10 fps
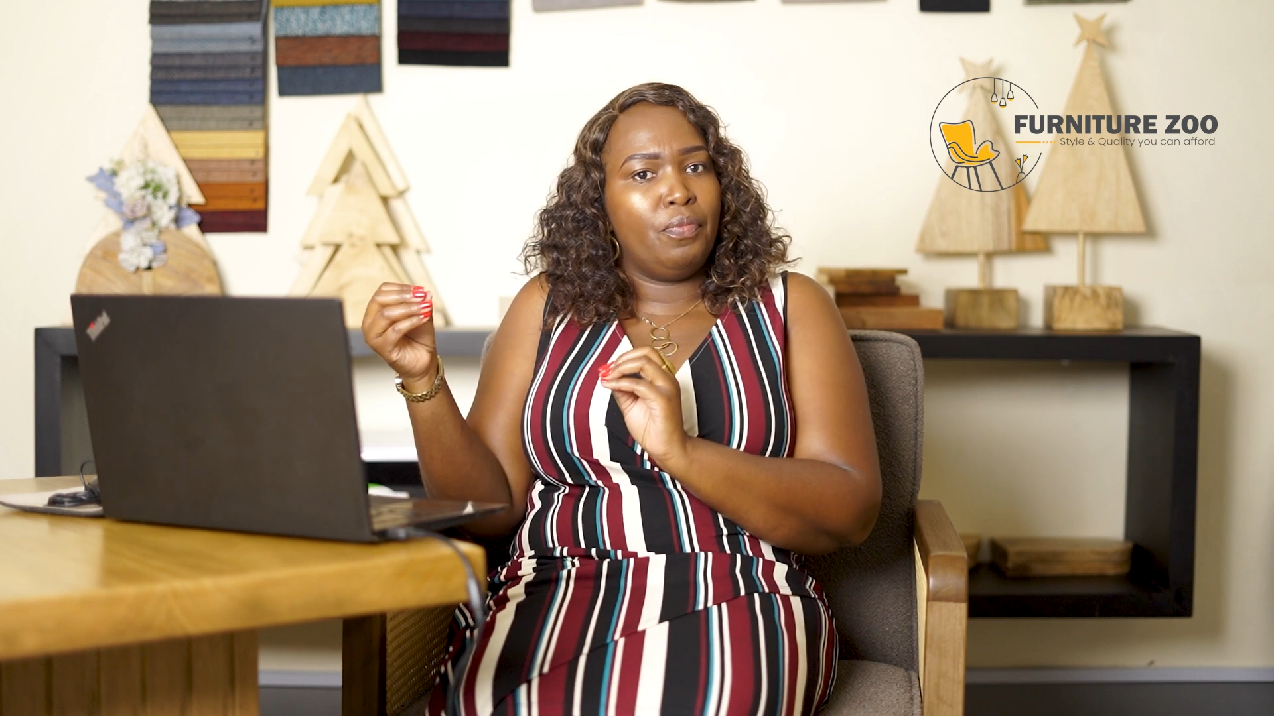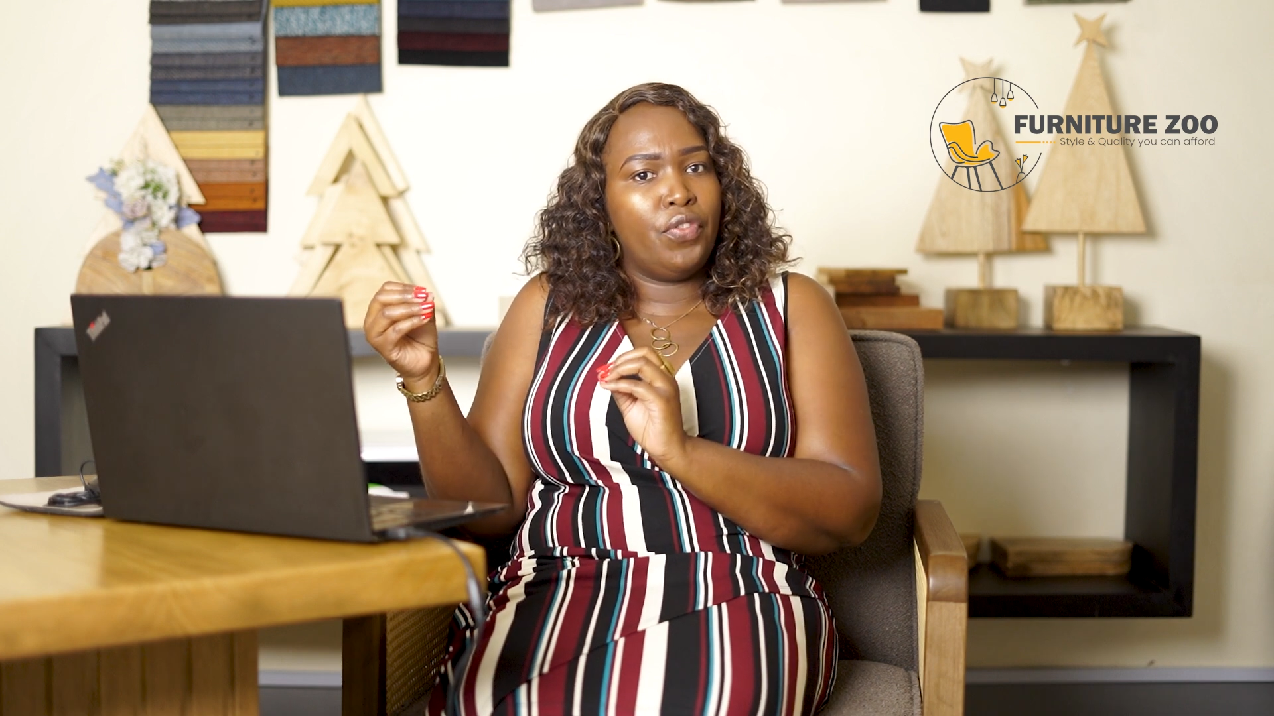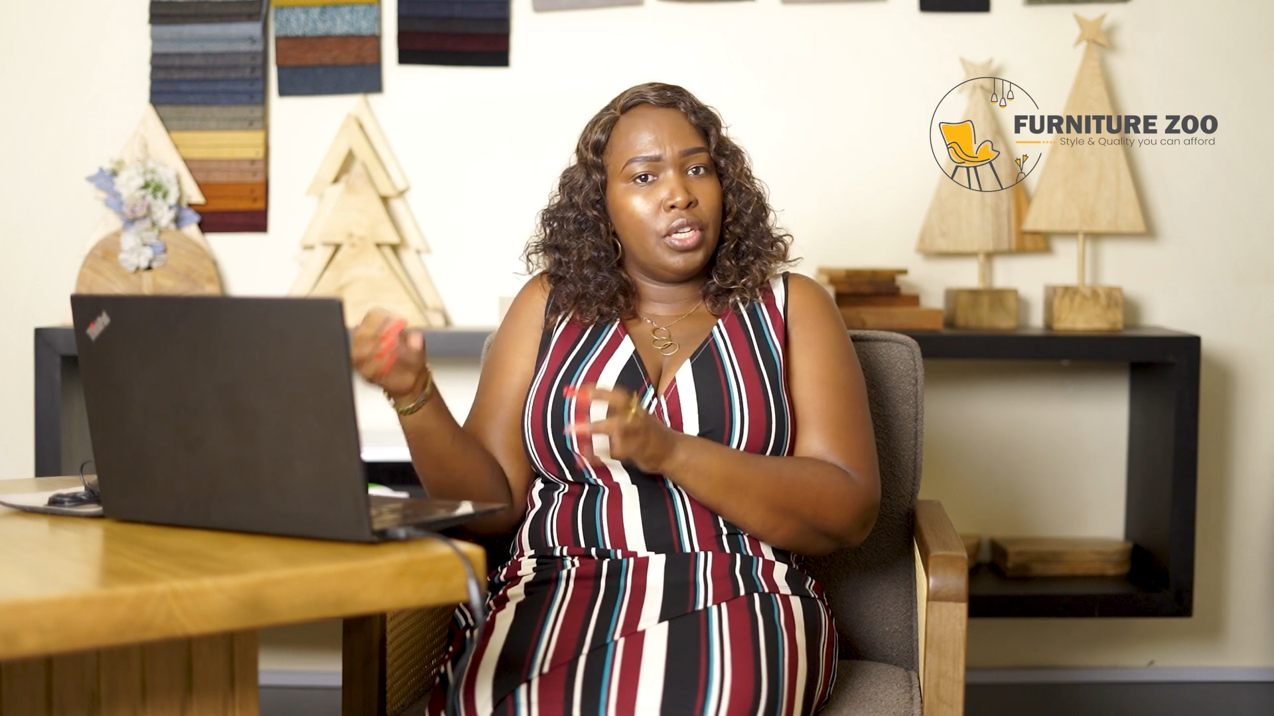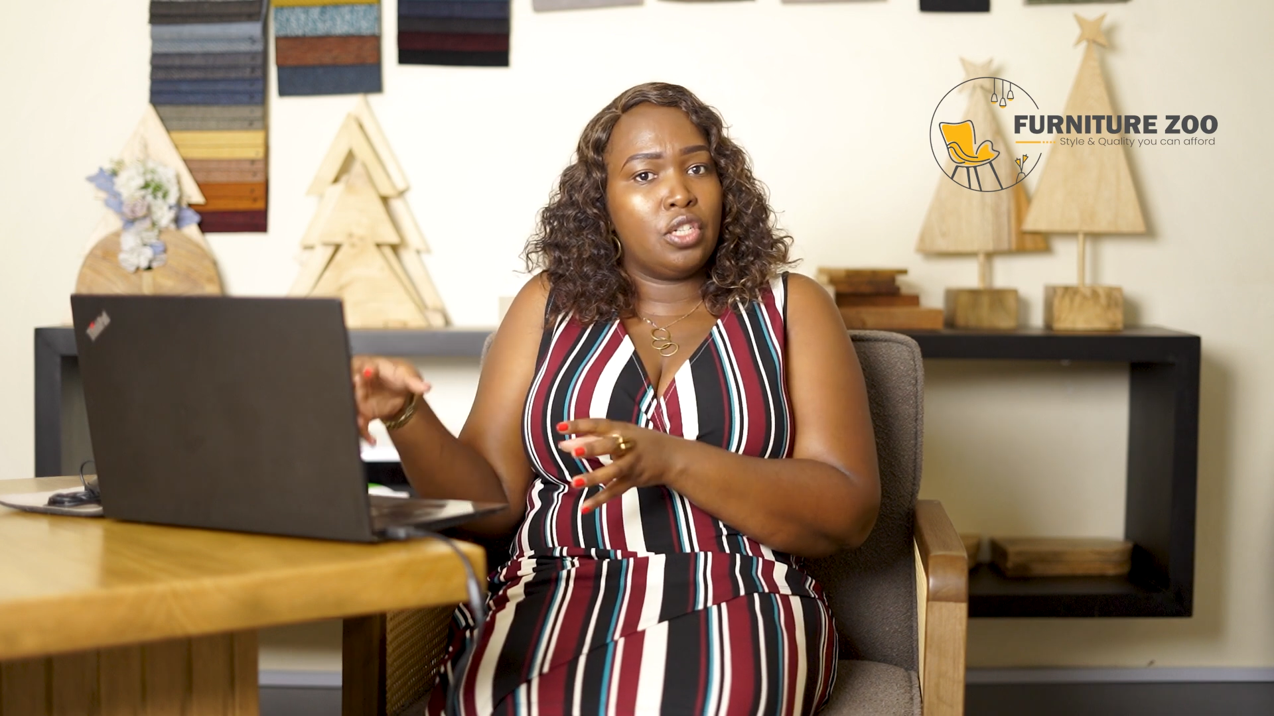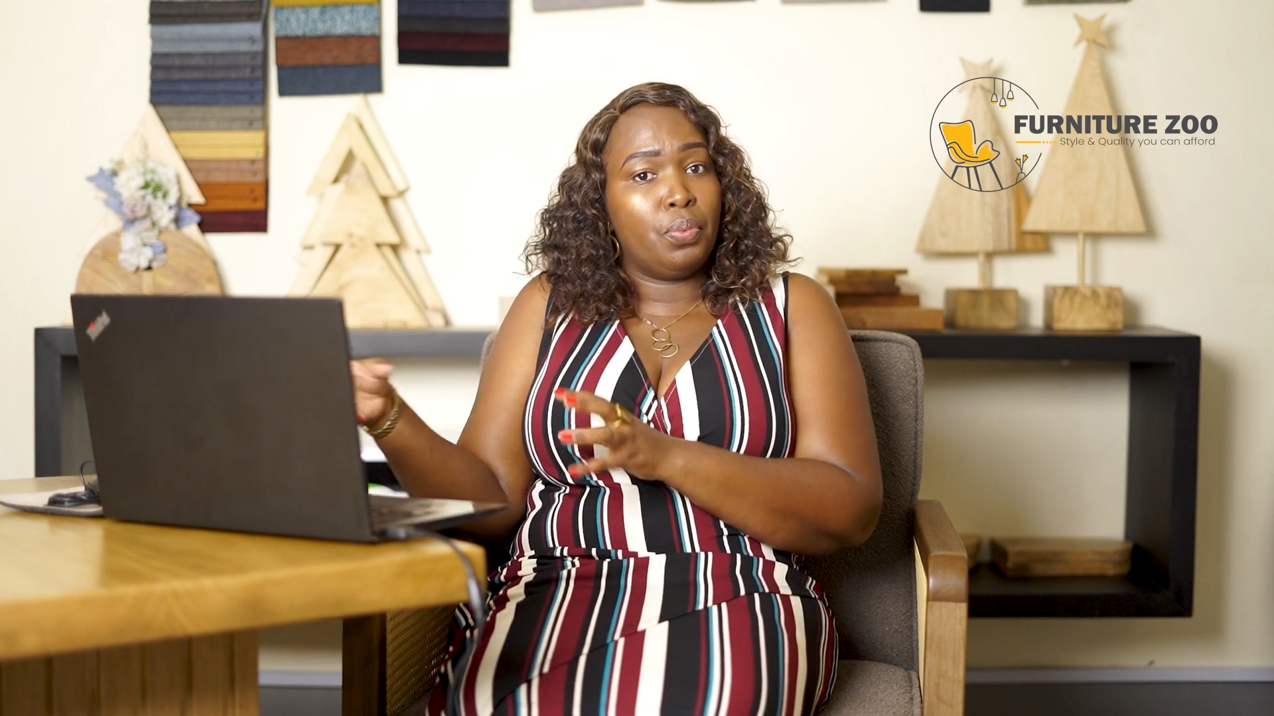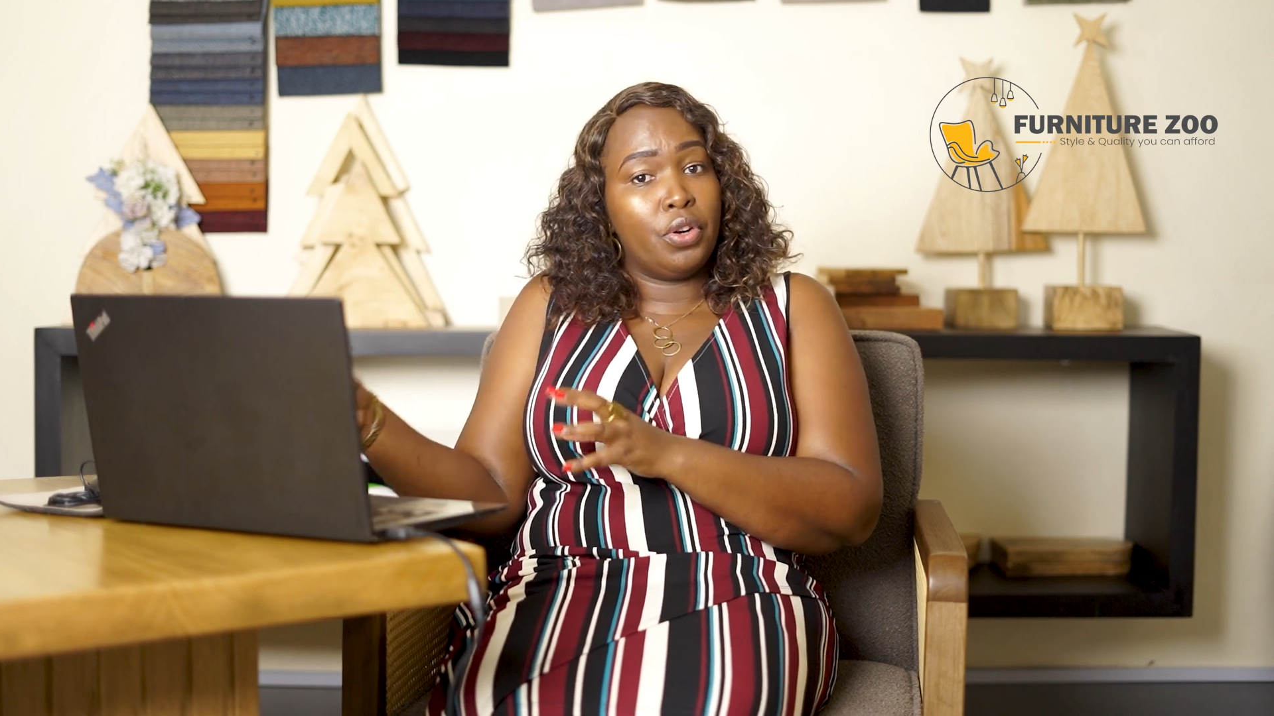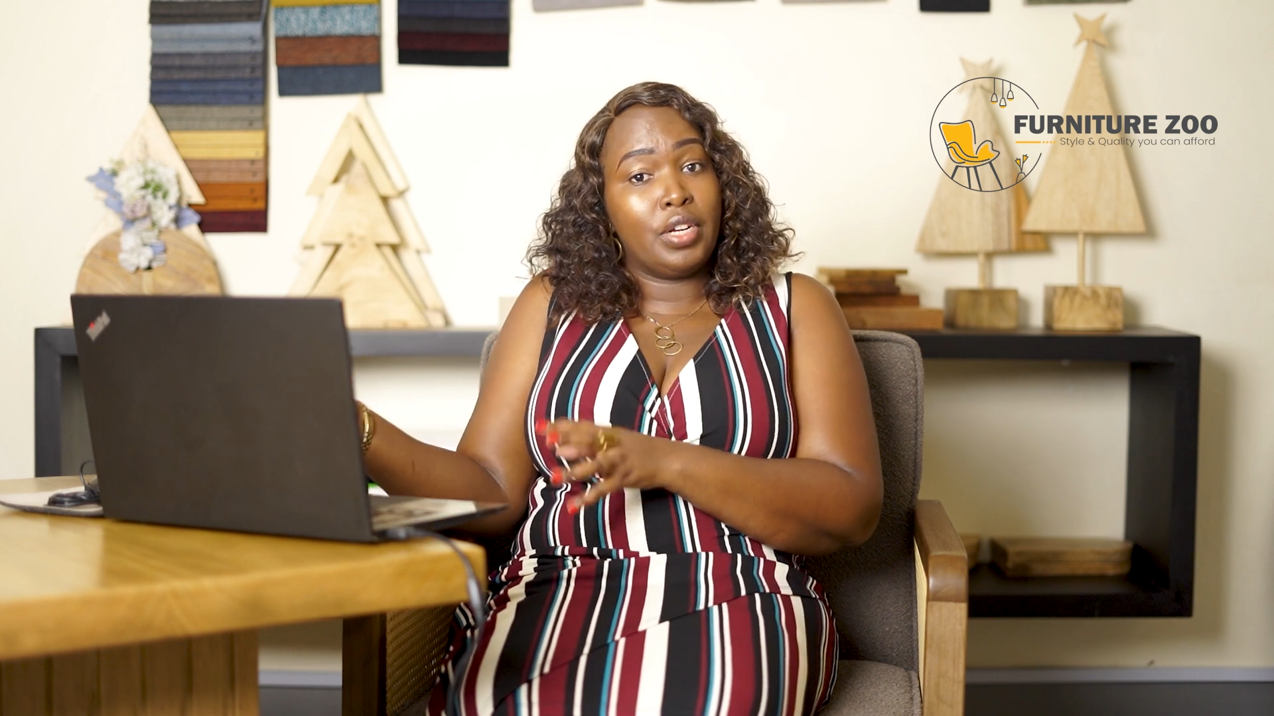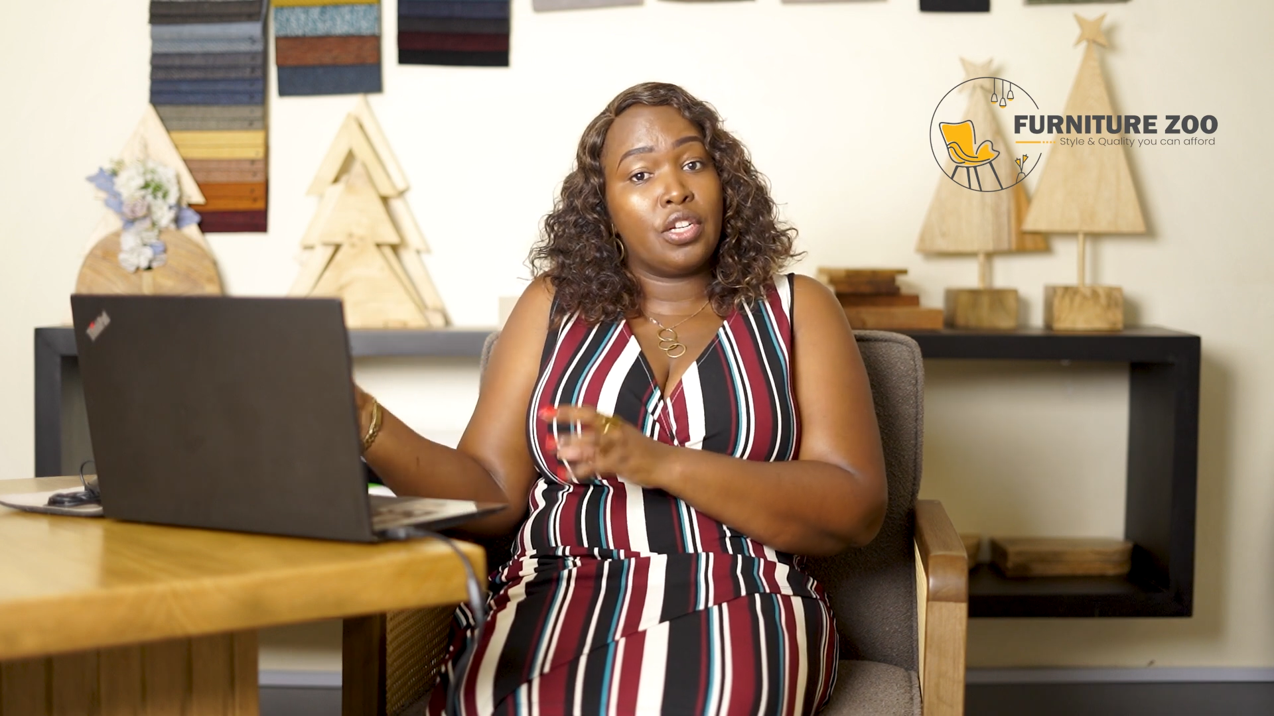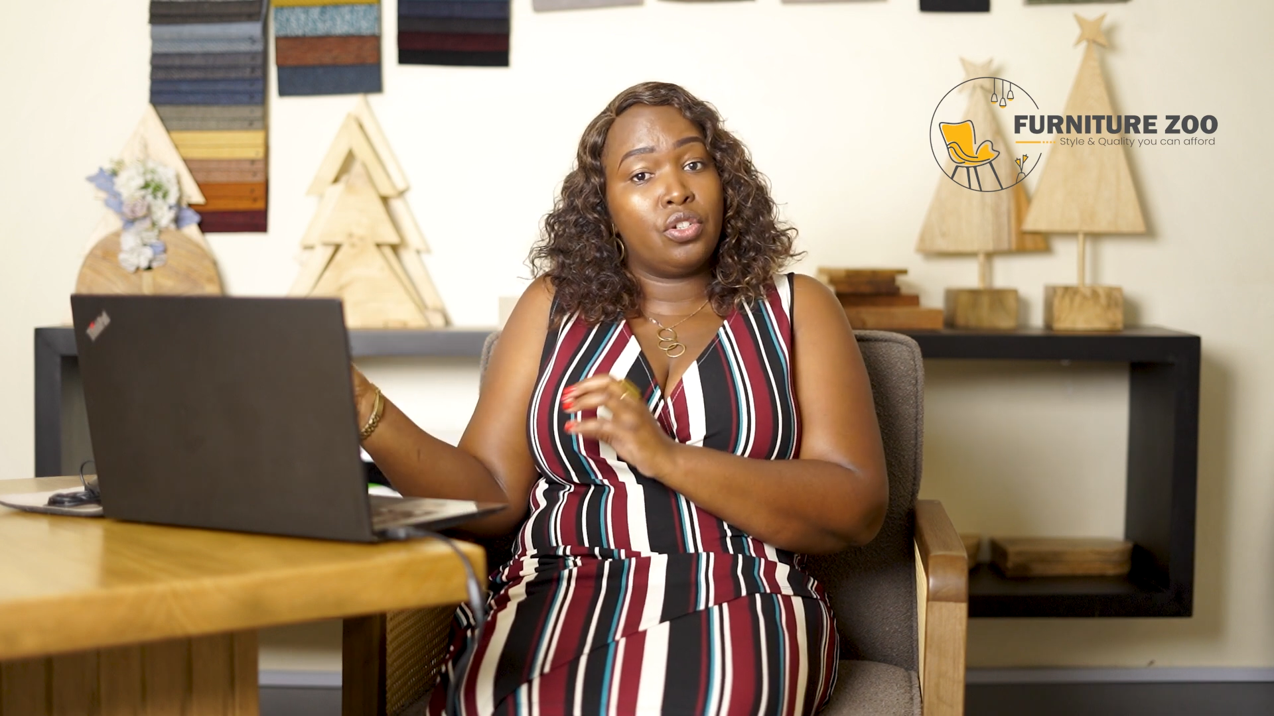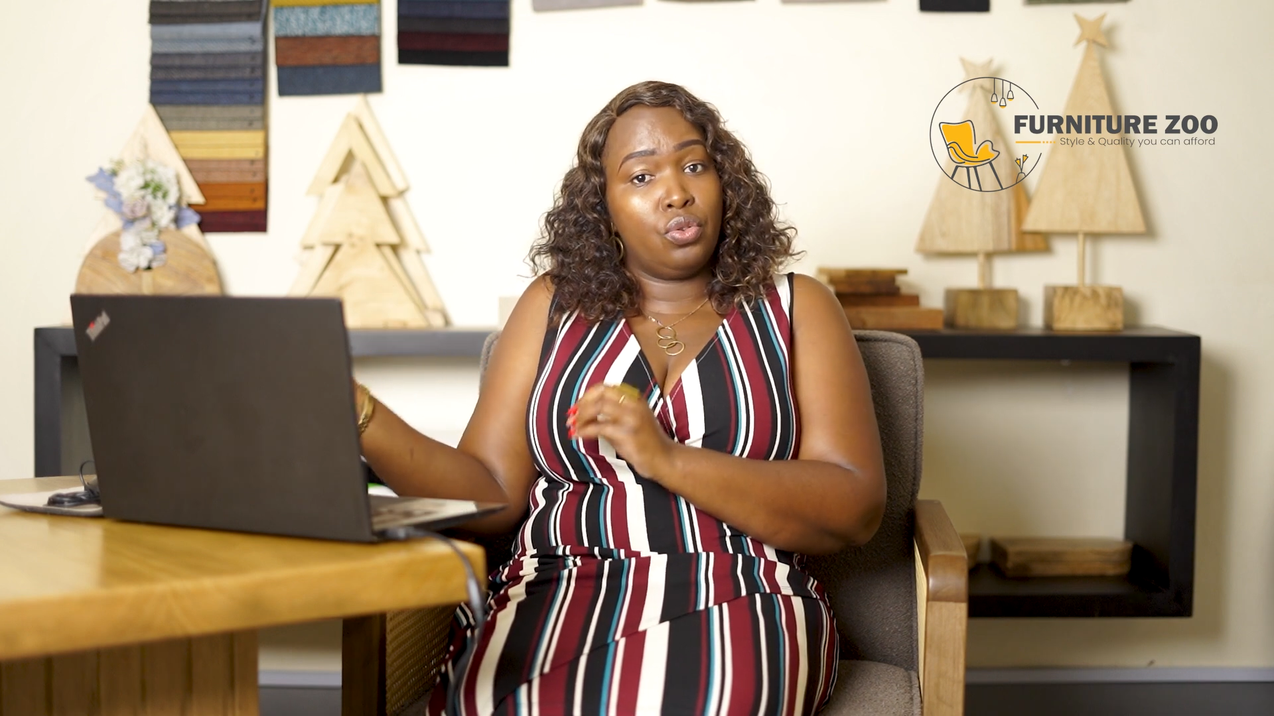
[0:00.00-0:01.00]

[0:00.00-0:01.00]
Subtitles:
finished product